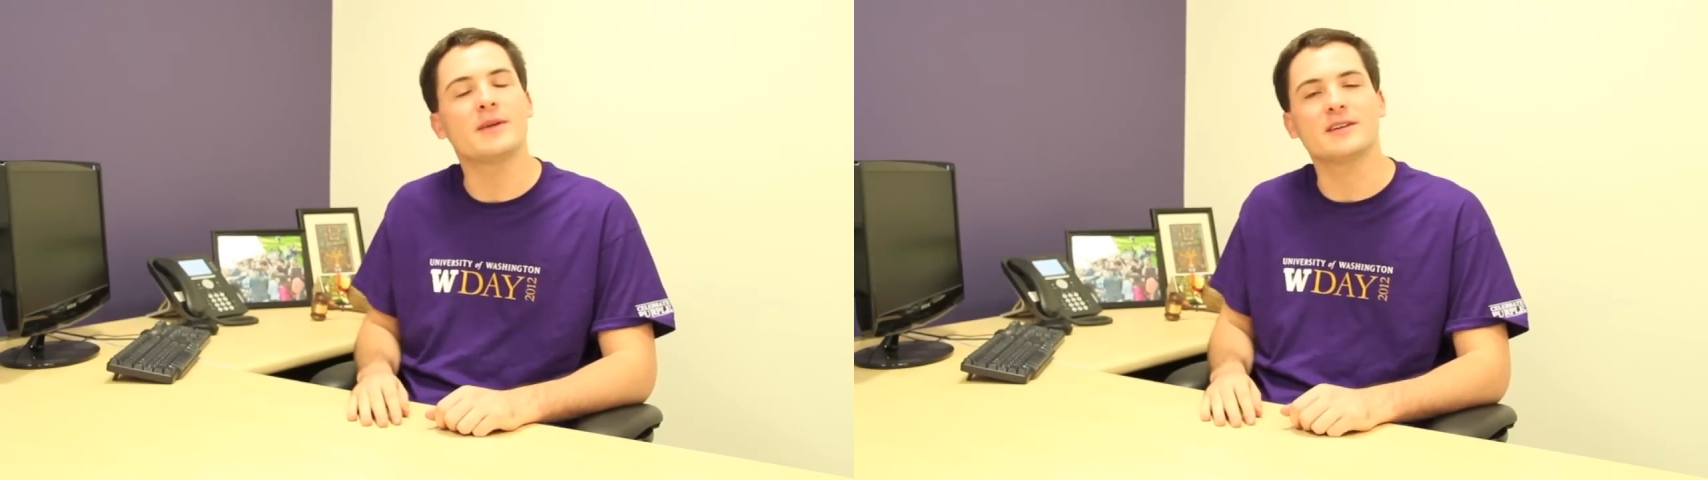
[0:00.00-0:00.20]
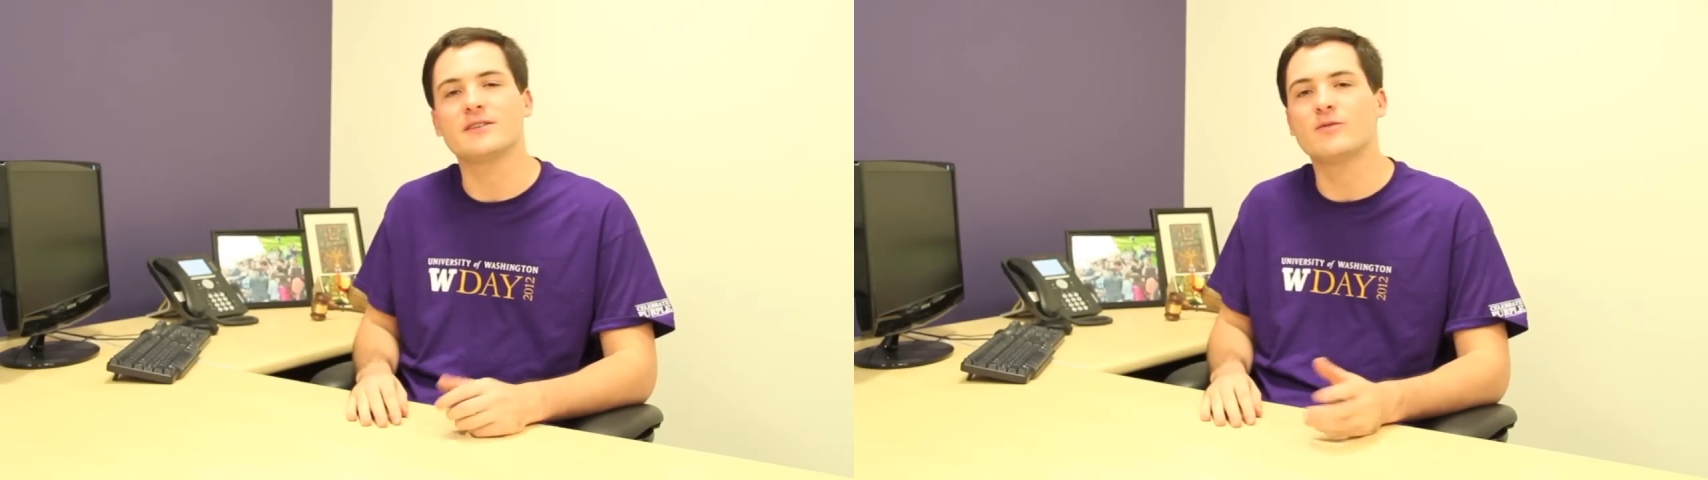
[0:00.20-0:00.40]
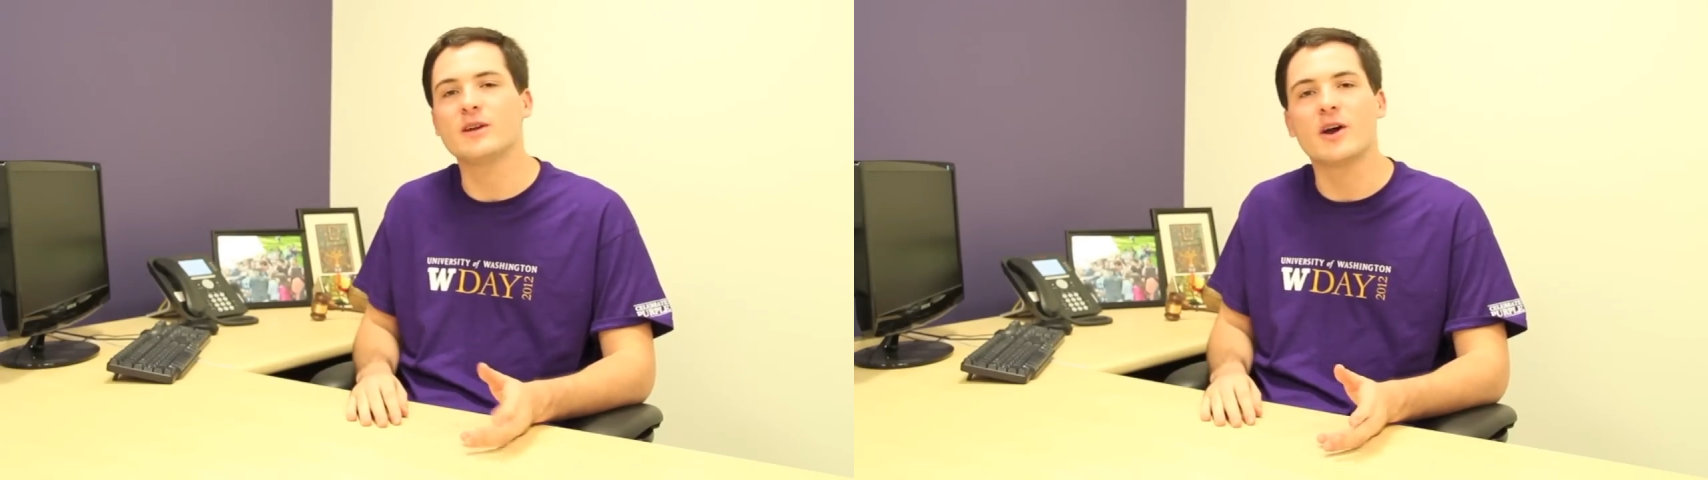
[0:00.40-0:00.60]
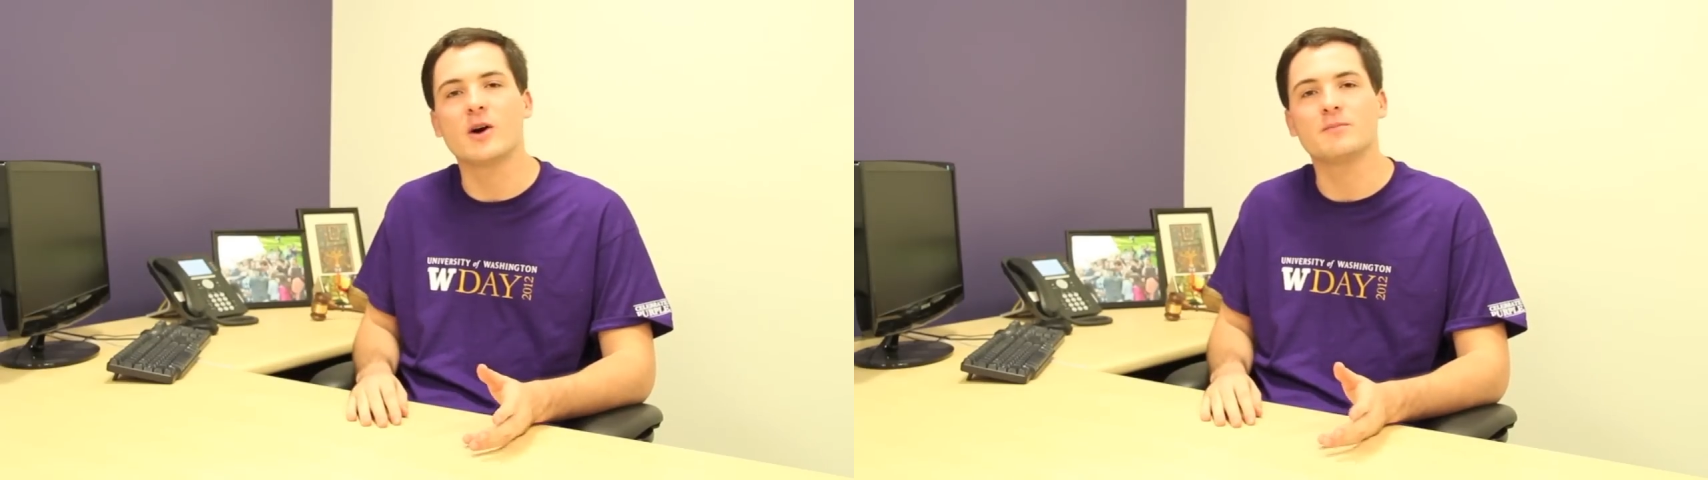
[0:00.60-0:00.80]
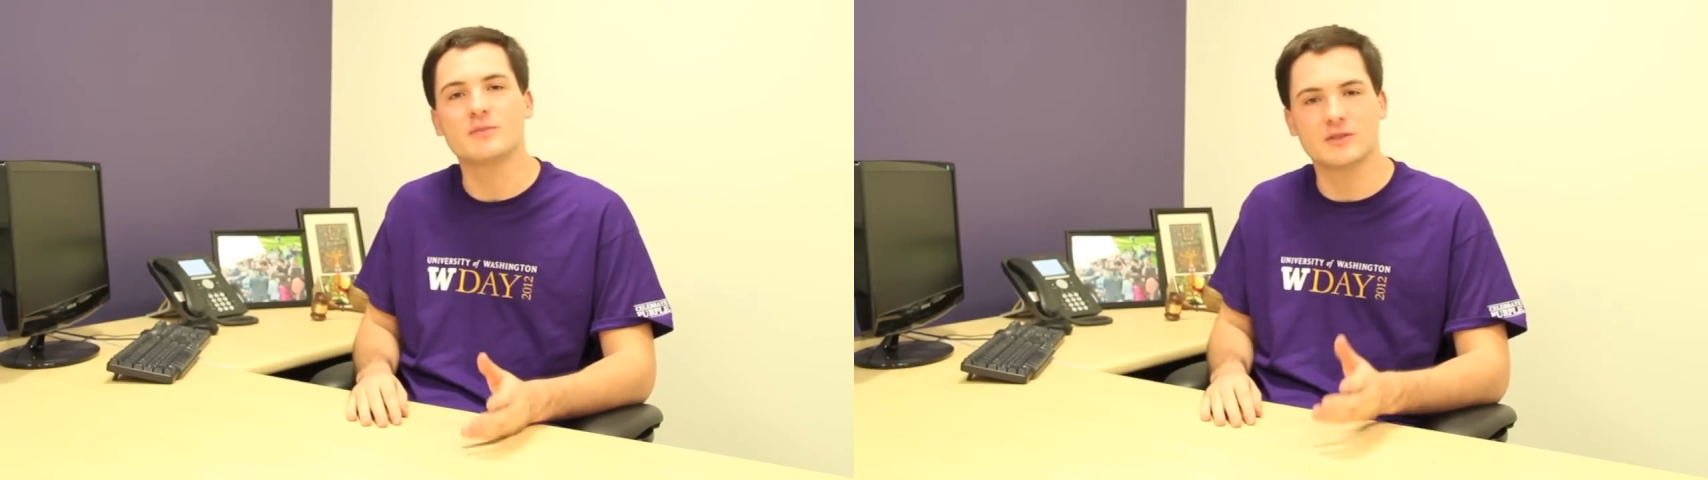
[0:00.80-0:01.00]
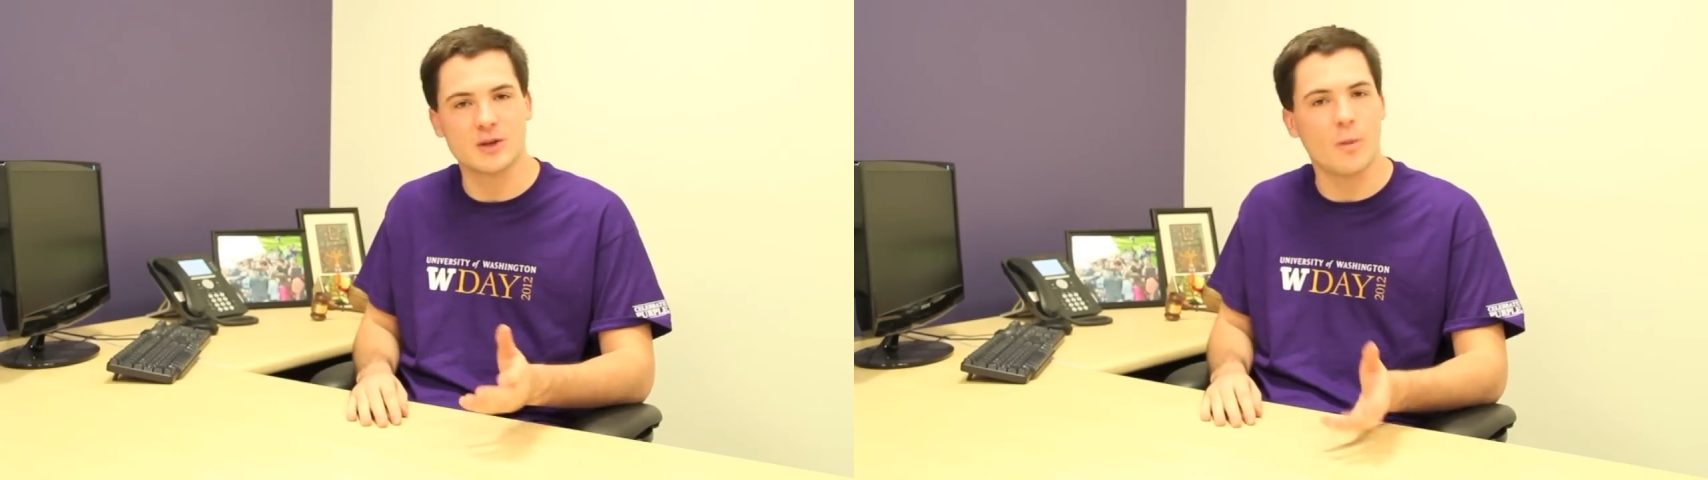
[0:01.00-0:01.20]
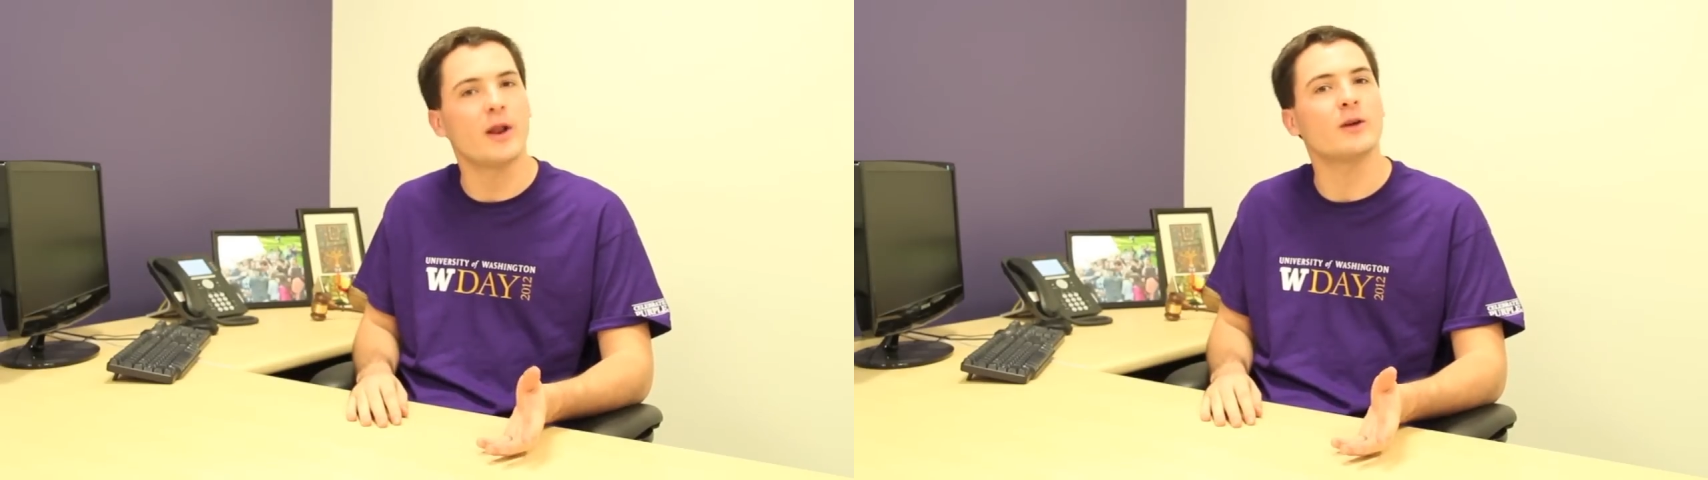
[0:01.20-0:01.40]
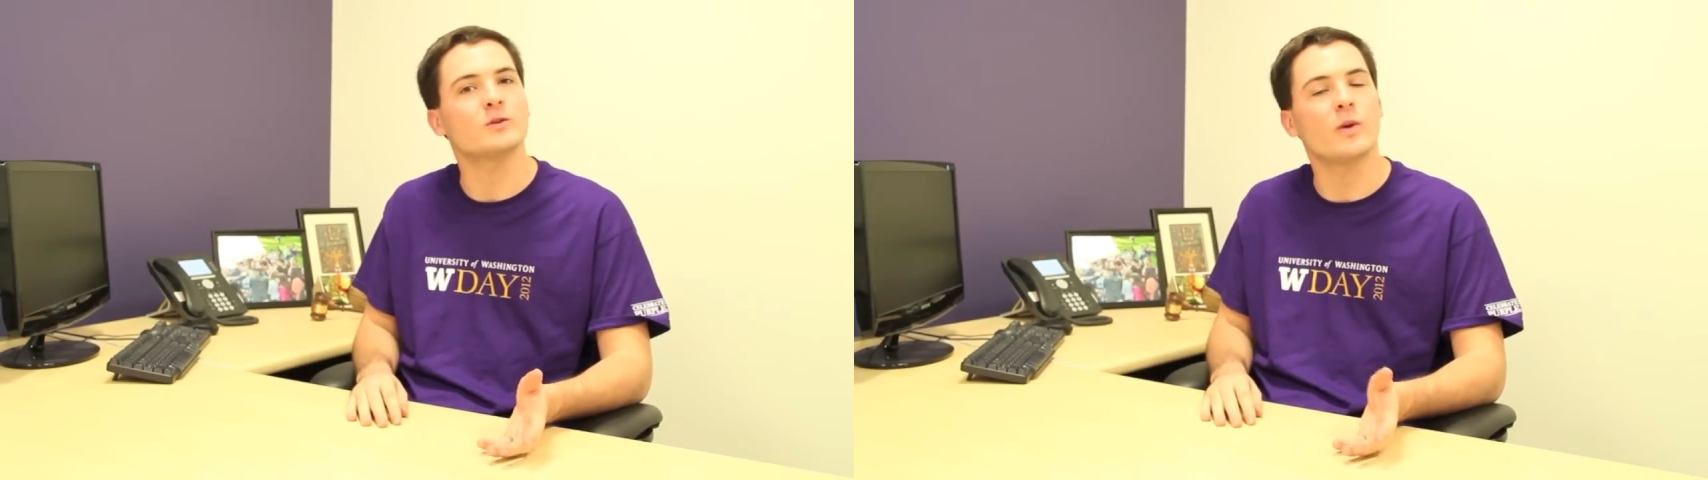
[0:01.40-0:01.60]
Because if we don't,
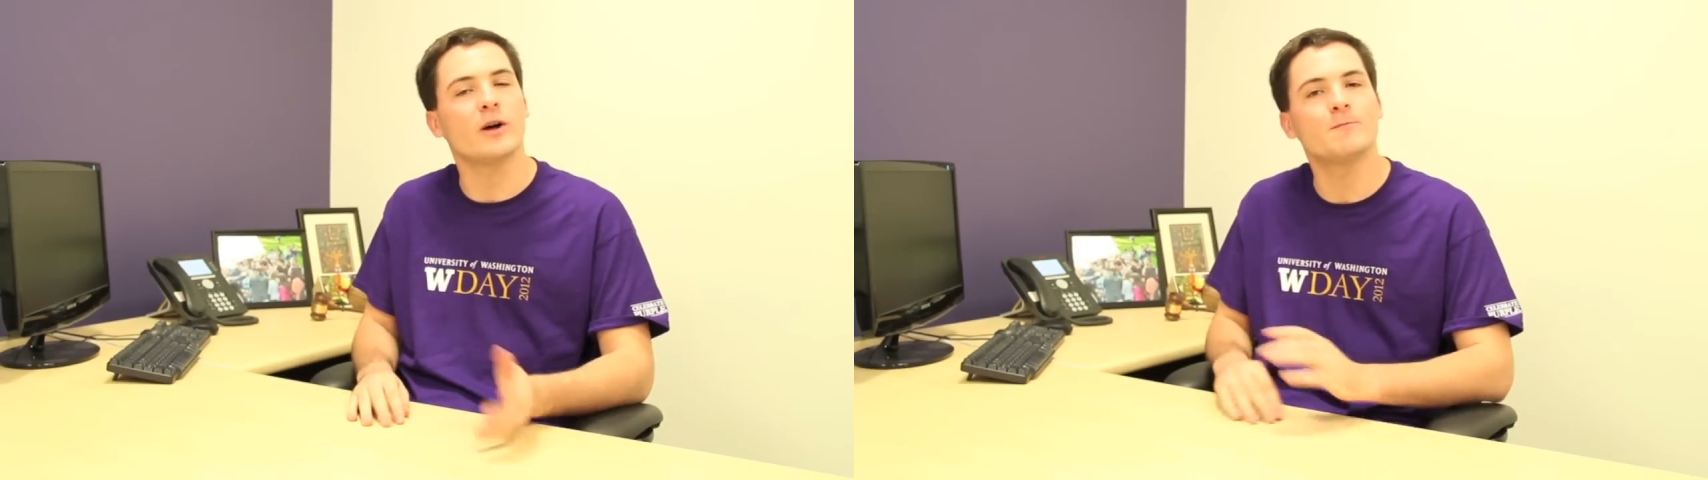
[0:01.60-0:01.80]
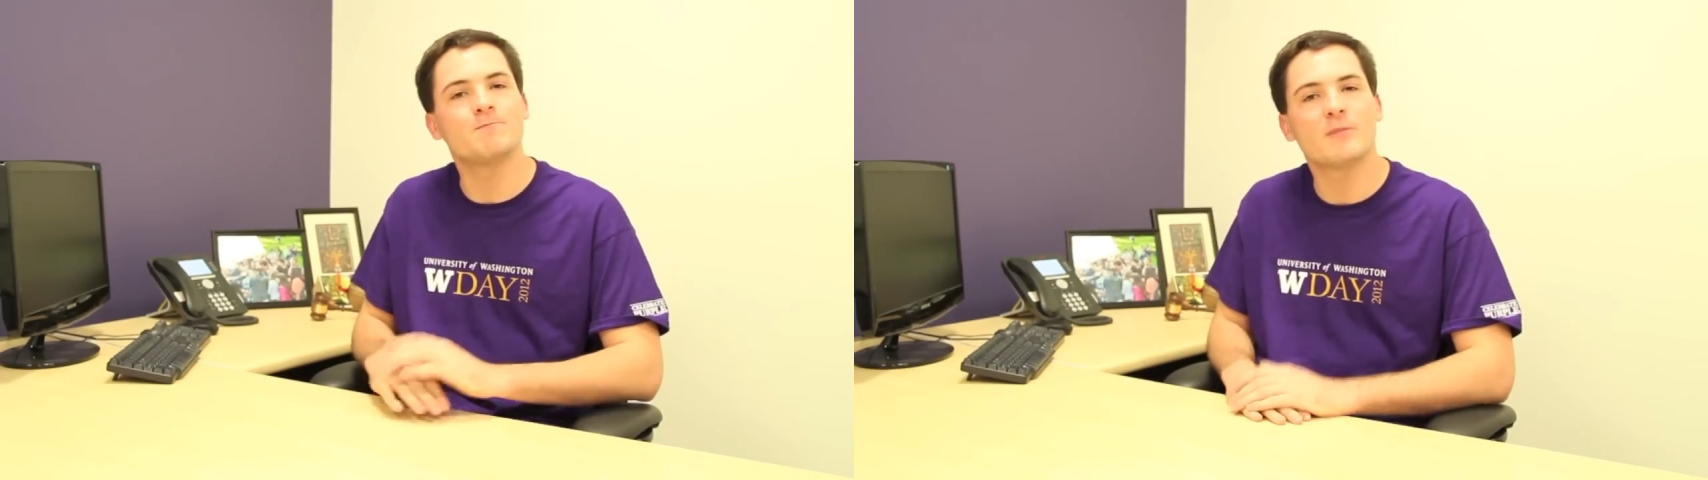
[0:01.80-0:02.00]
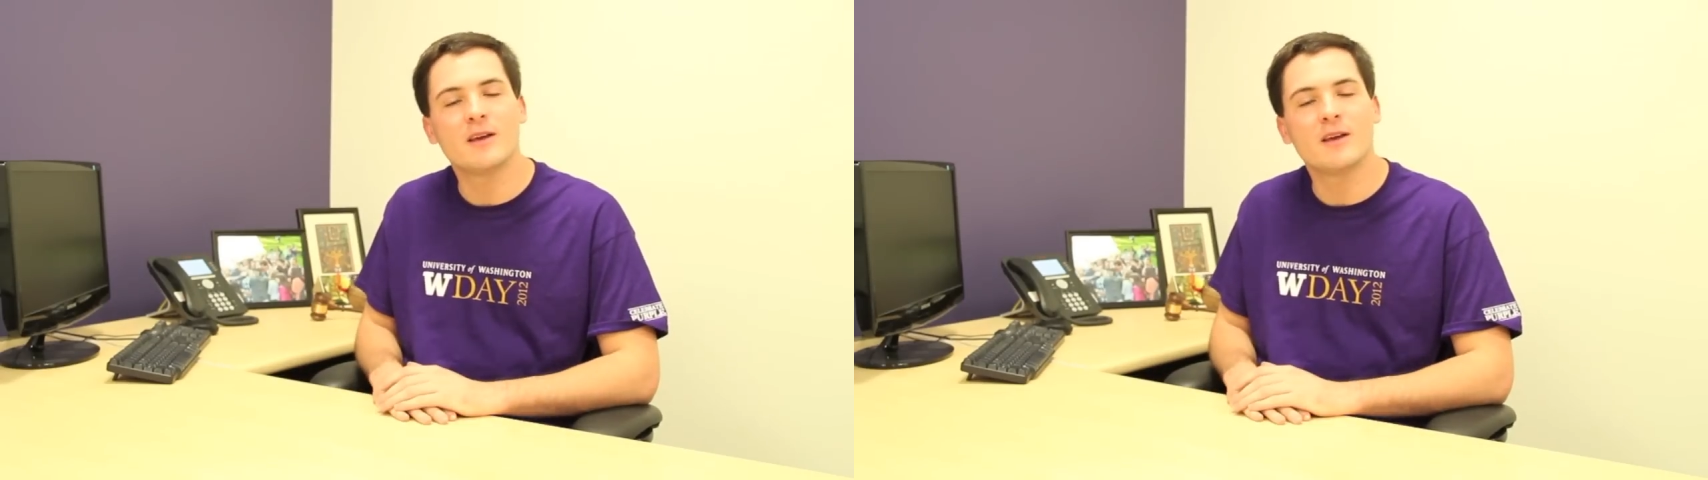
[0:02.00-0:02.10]
someone else will.